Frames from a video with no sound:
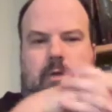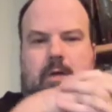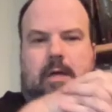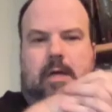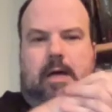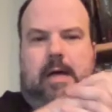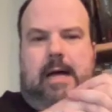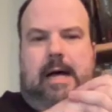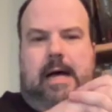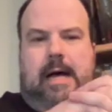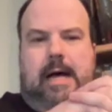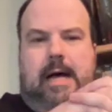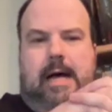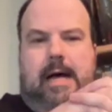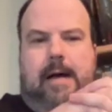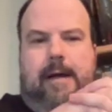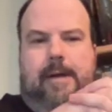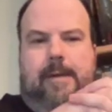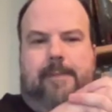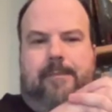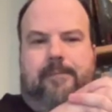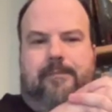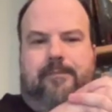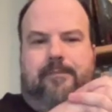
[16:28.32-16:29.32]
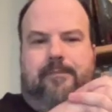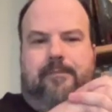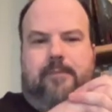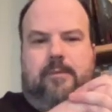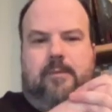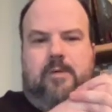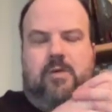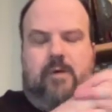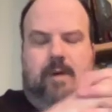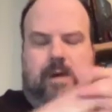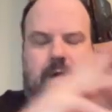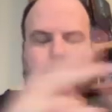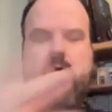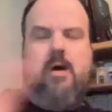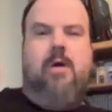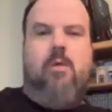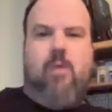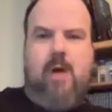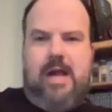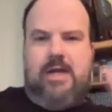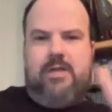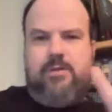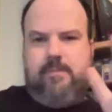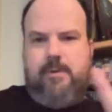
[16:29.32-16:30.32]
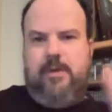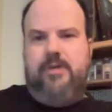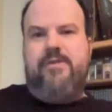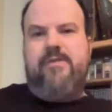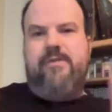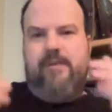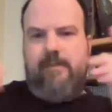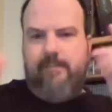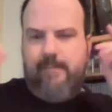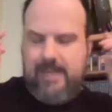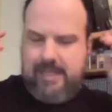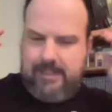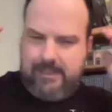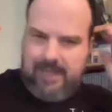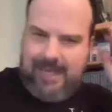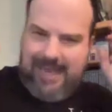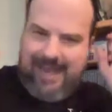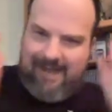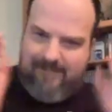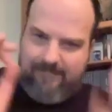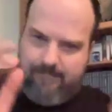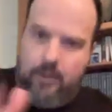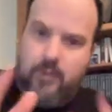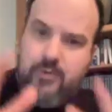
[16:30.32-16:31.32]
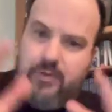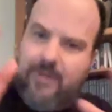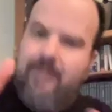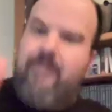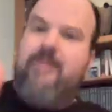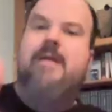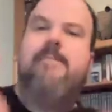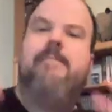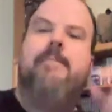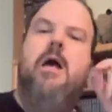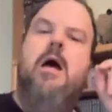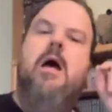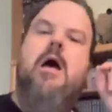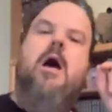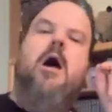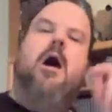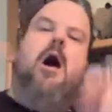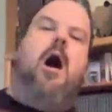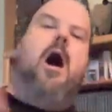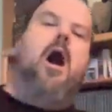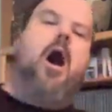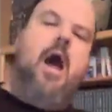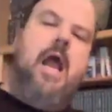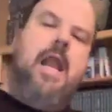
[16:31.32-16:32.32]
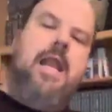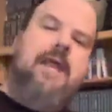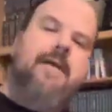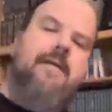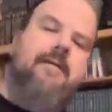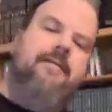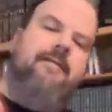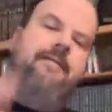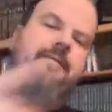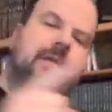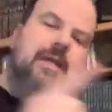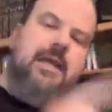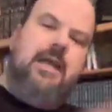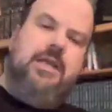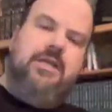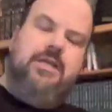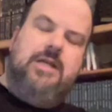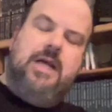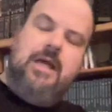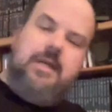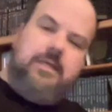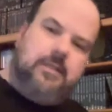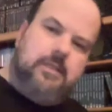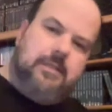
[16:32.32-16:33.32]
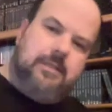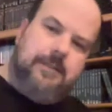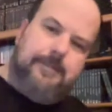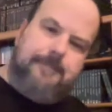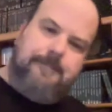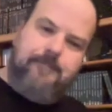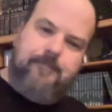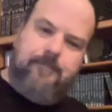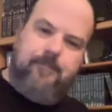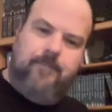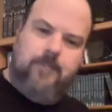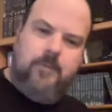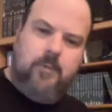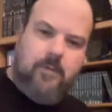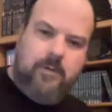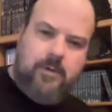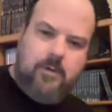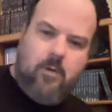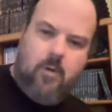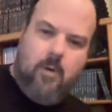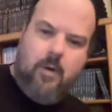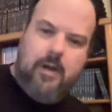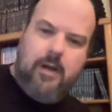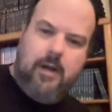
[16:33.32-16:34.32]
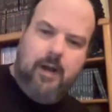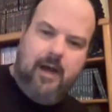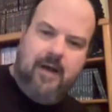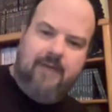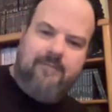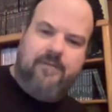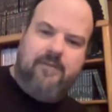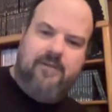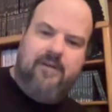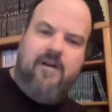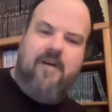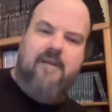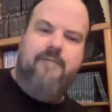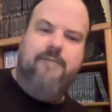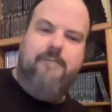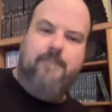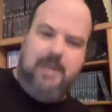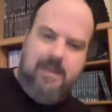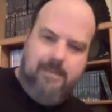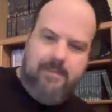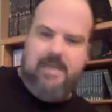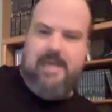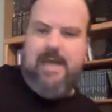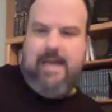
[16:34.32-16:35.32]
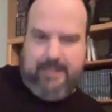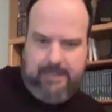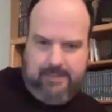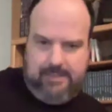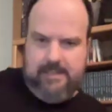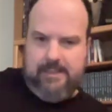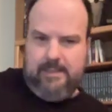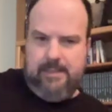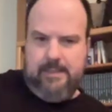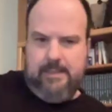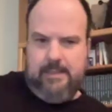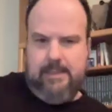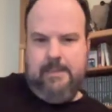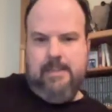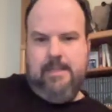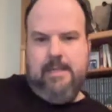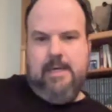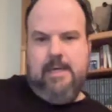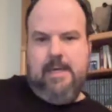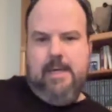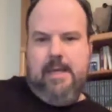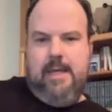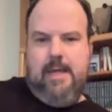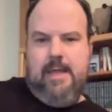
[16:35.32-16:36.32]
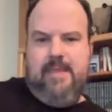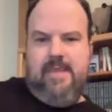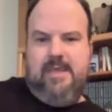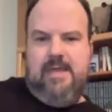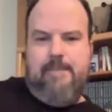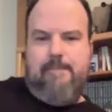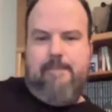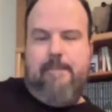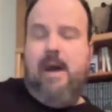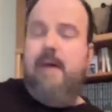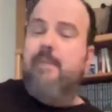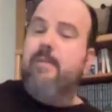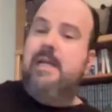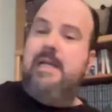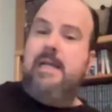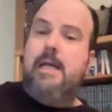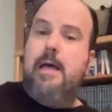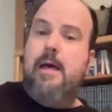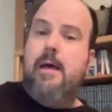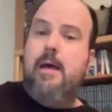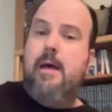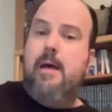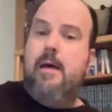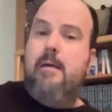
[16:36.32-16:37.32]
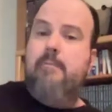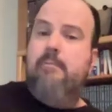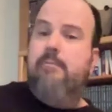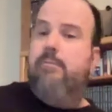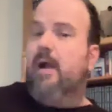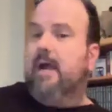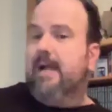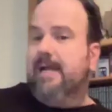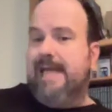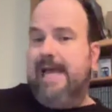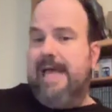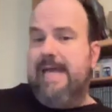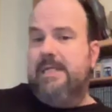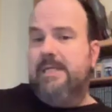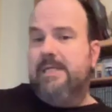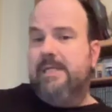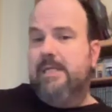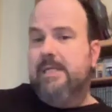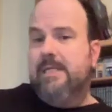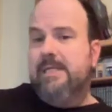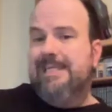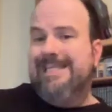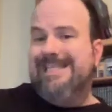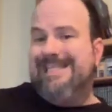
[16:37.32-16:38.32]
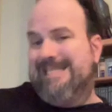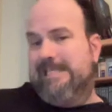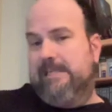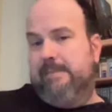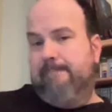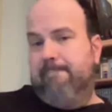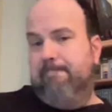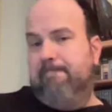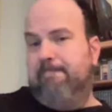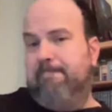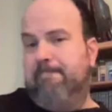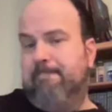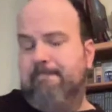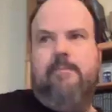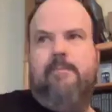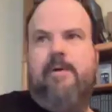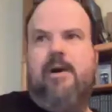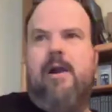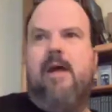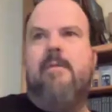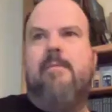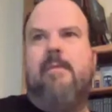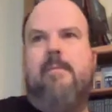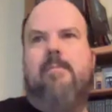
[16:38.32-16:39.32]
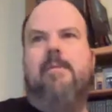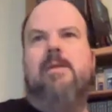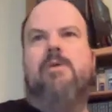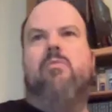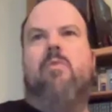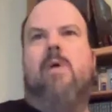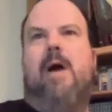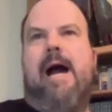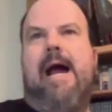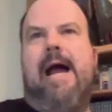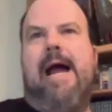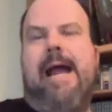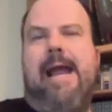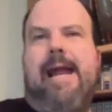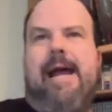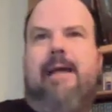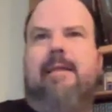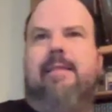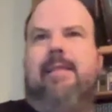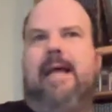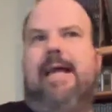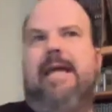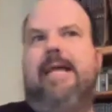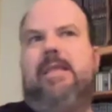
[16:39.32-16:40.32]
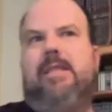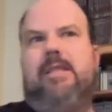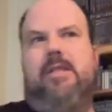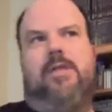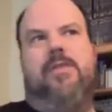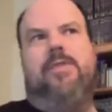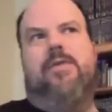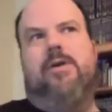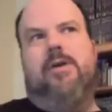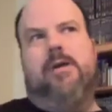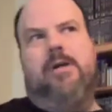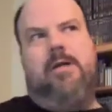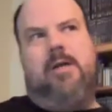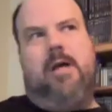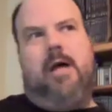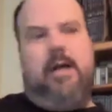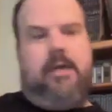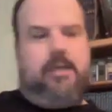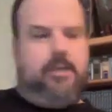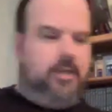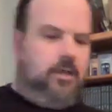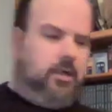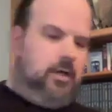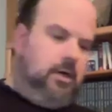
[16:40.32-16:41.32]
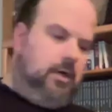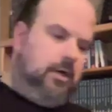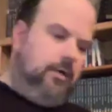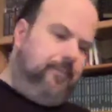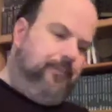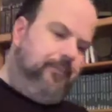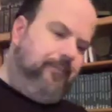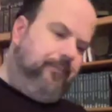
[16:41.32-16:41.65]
so I know I watched most of them because I have most of them on VHS, recorded off of PBS, the Public Broadcast System. Probably why I like the Third Doctor